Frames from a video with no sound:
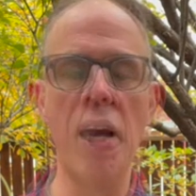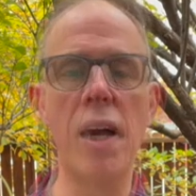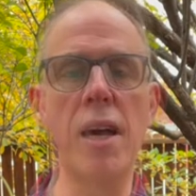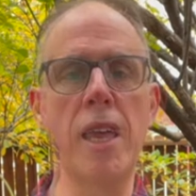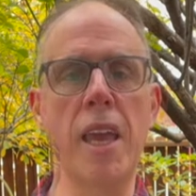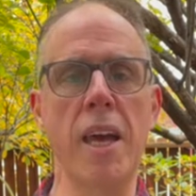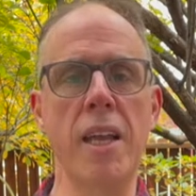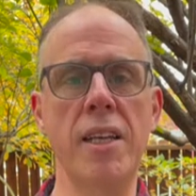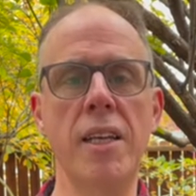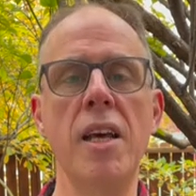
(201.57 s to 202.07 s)

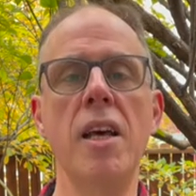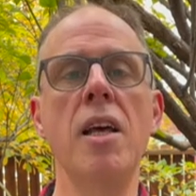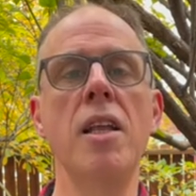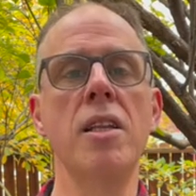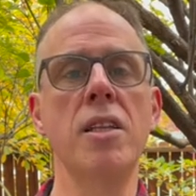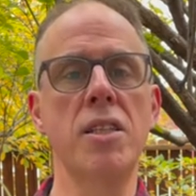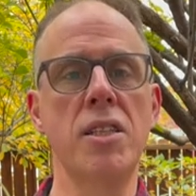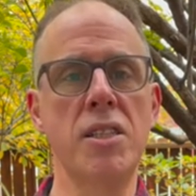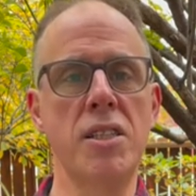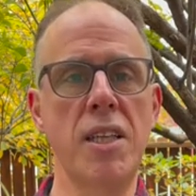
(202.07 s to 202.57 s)
Again,
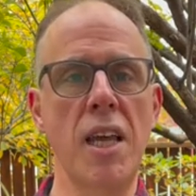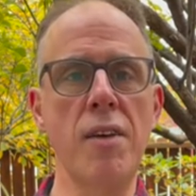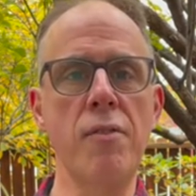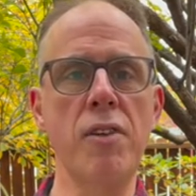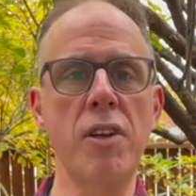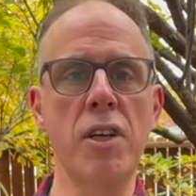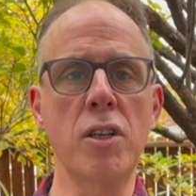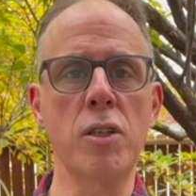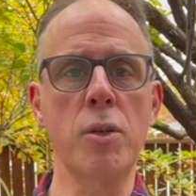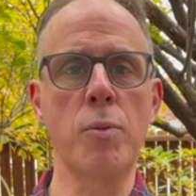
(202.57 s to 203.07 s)
this is David
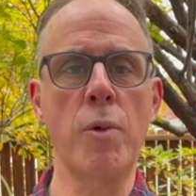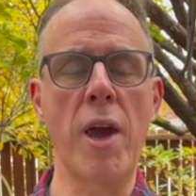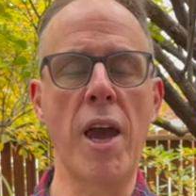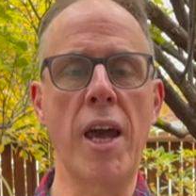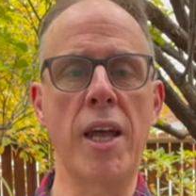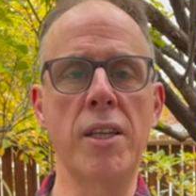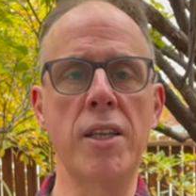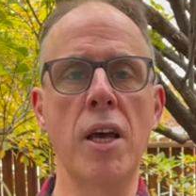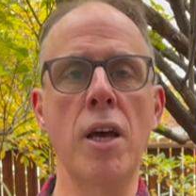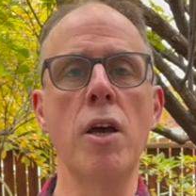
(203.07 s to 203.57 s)

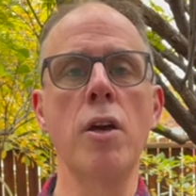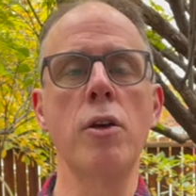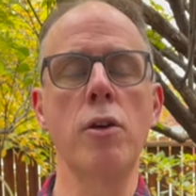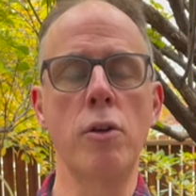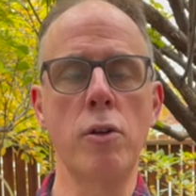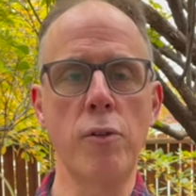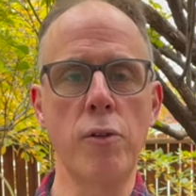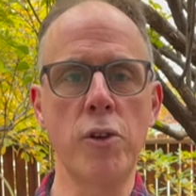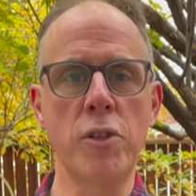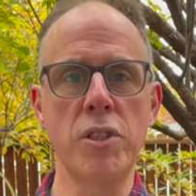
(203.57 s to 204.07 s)
Hildebrand,
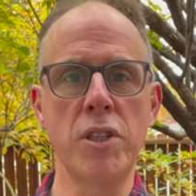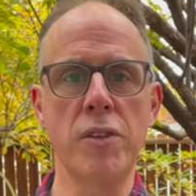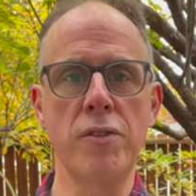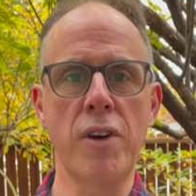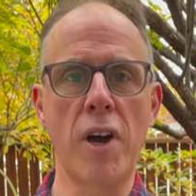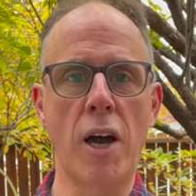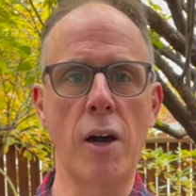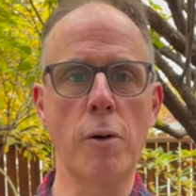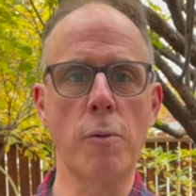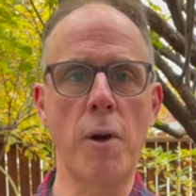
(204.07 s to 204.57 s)
University of
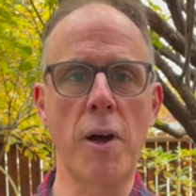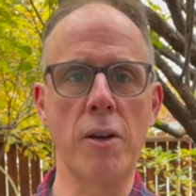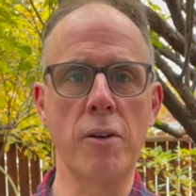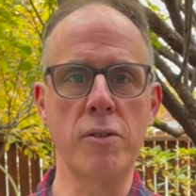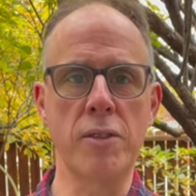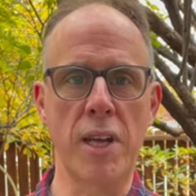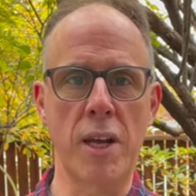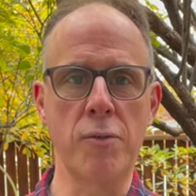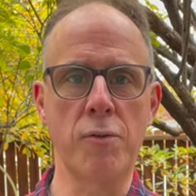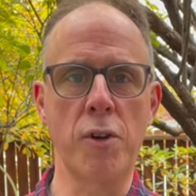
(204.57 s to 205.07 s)
Colorado,
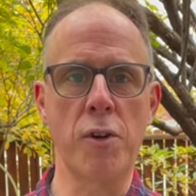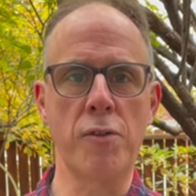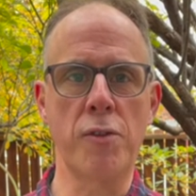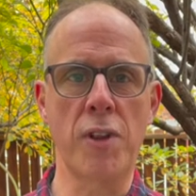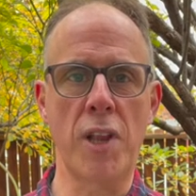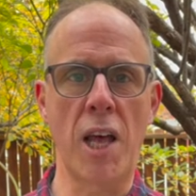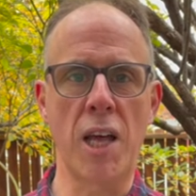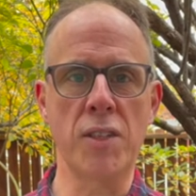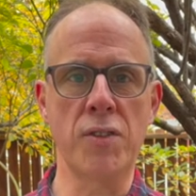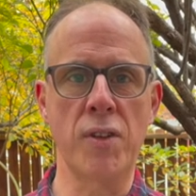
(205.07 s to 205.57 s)
Denver
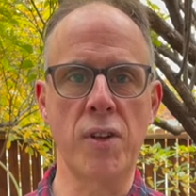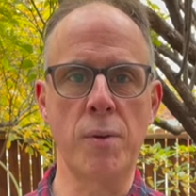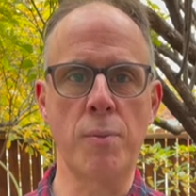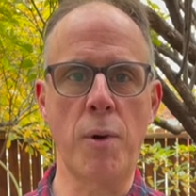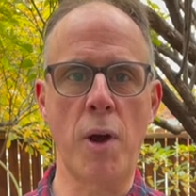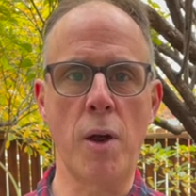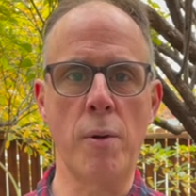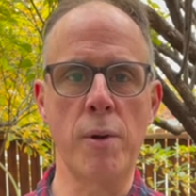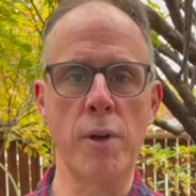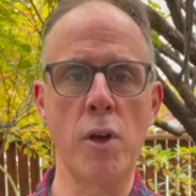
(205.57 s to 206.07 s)
Philosophy
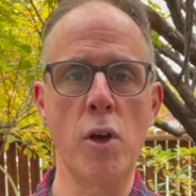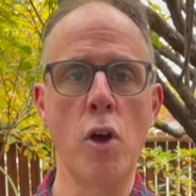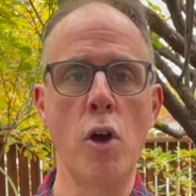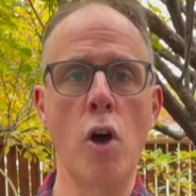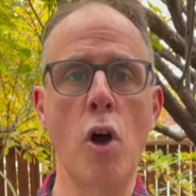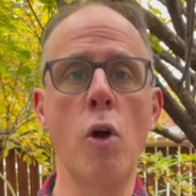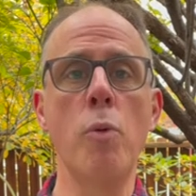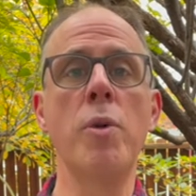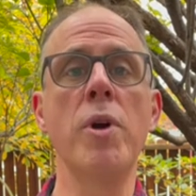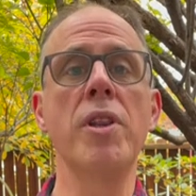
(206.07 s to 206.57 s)
Department,
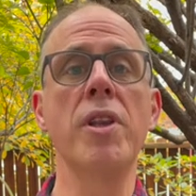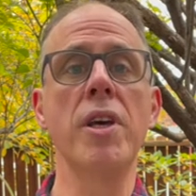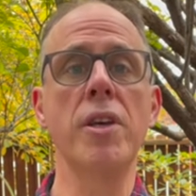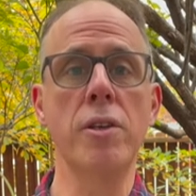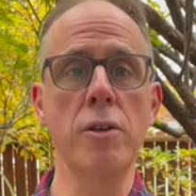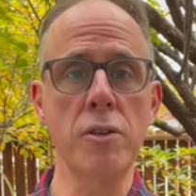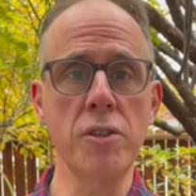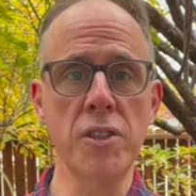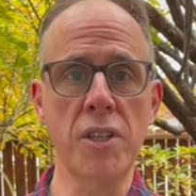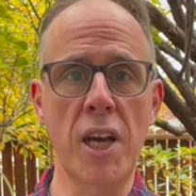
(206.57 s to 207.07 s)
hoping that
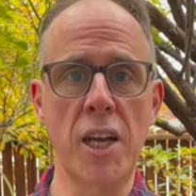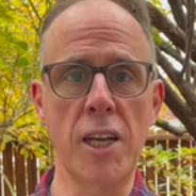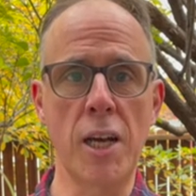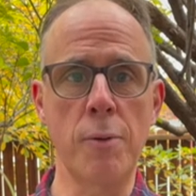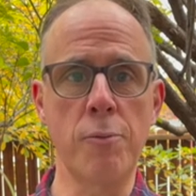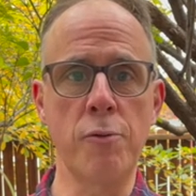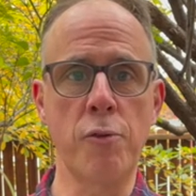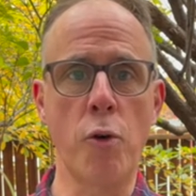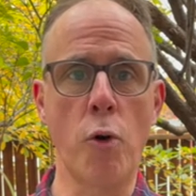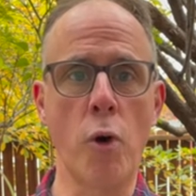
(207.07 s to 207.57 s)
you'll sign
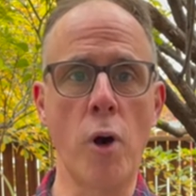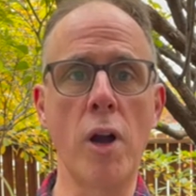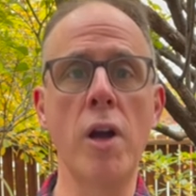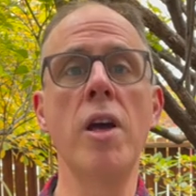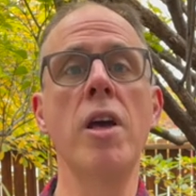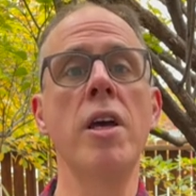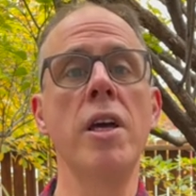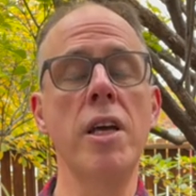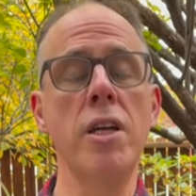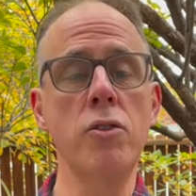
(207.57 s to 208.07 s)
up for
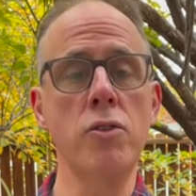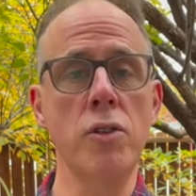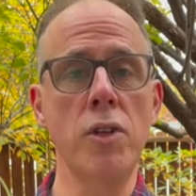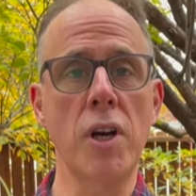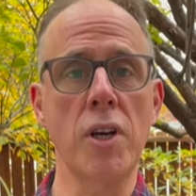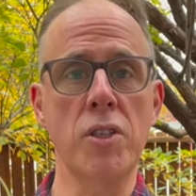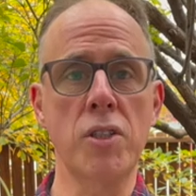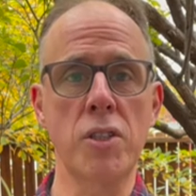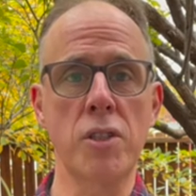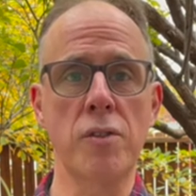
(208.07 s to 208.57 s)

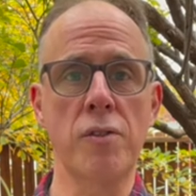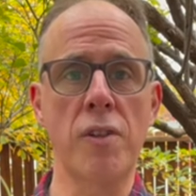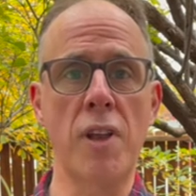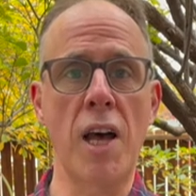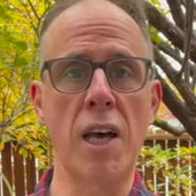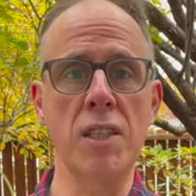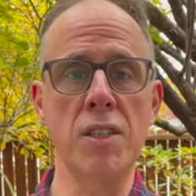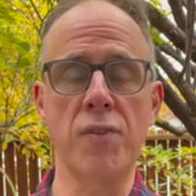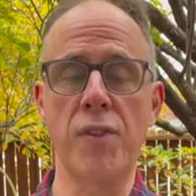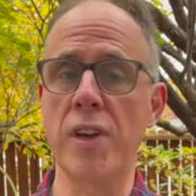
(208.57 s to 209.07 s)
Introduction to
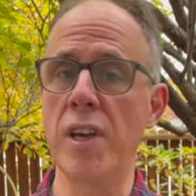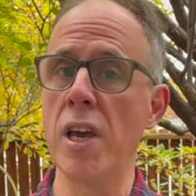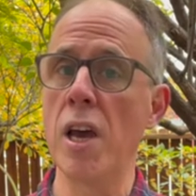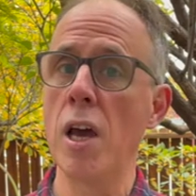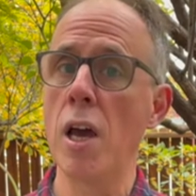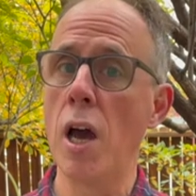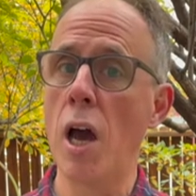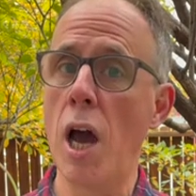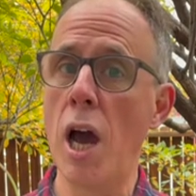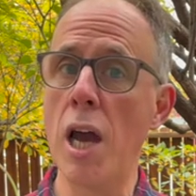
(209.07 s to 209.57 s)
Philosophy
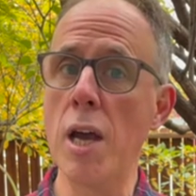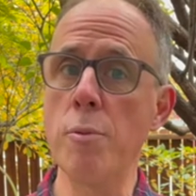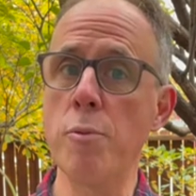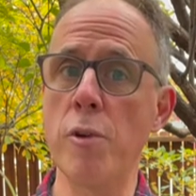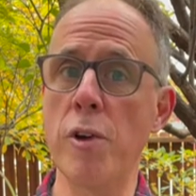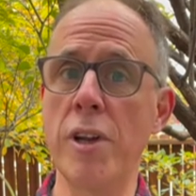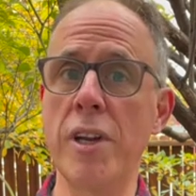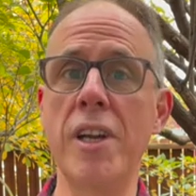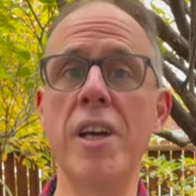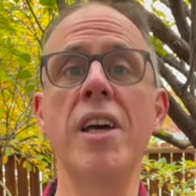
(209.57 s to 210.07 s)

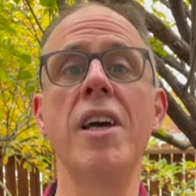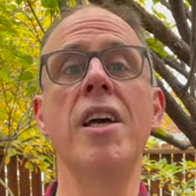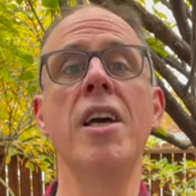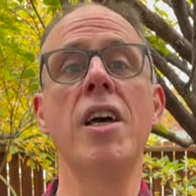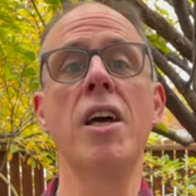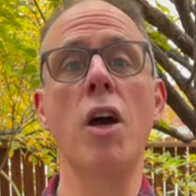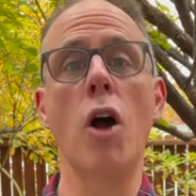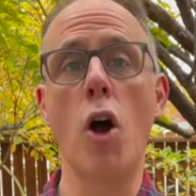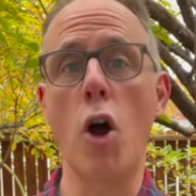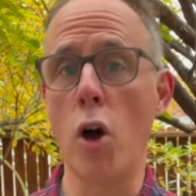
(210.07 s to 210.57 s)
Hybrid
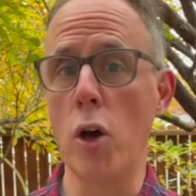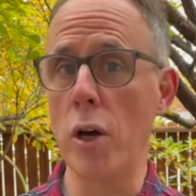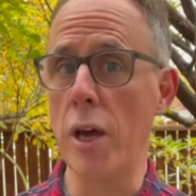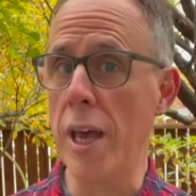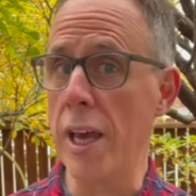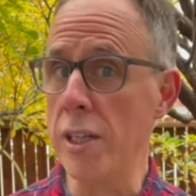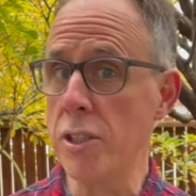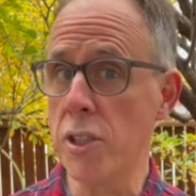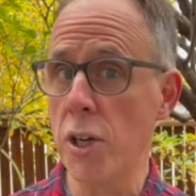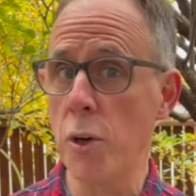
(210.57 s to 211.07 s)

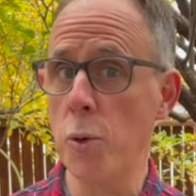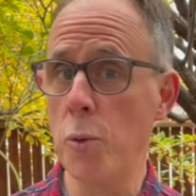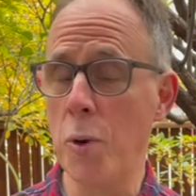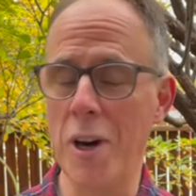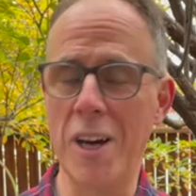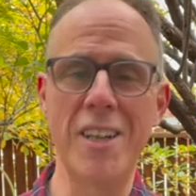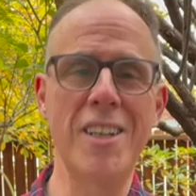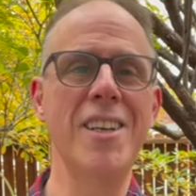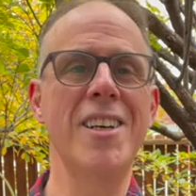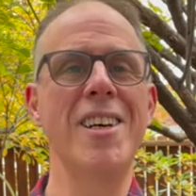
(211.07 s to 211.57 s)

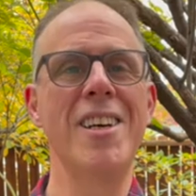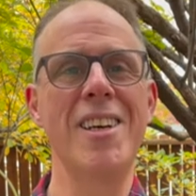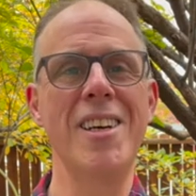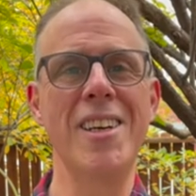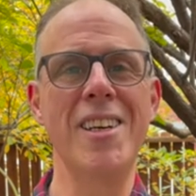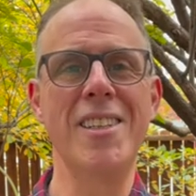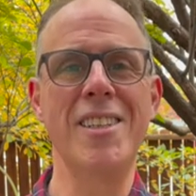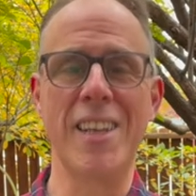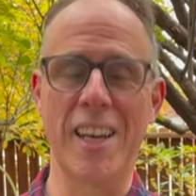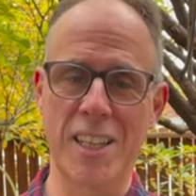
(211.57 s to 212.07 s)
HO1
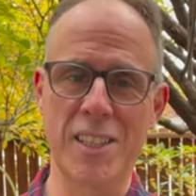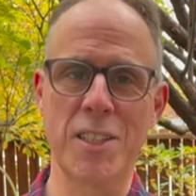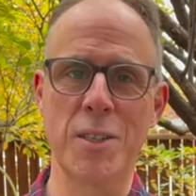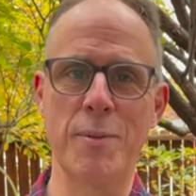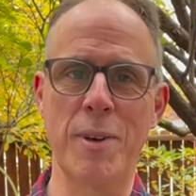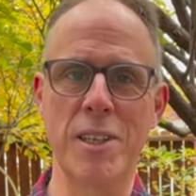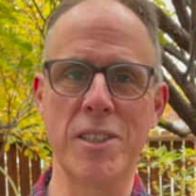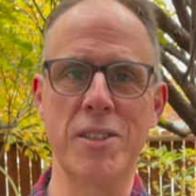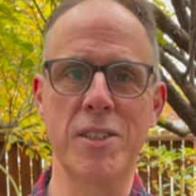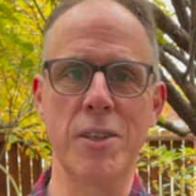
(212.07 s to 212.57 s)
next
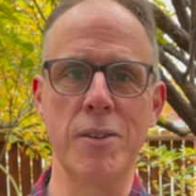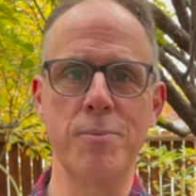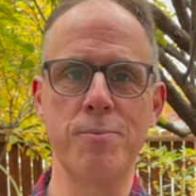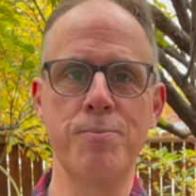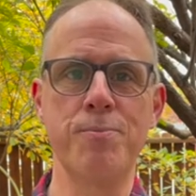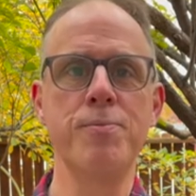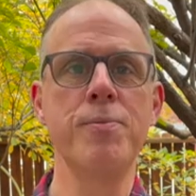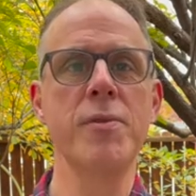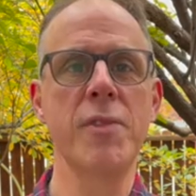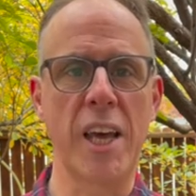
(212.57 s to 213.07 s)
semester.
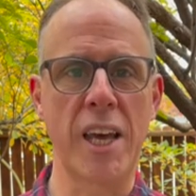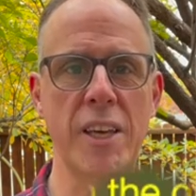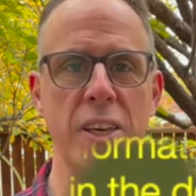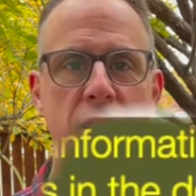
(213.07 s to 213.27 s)
Thank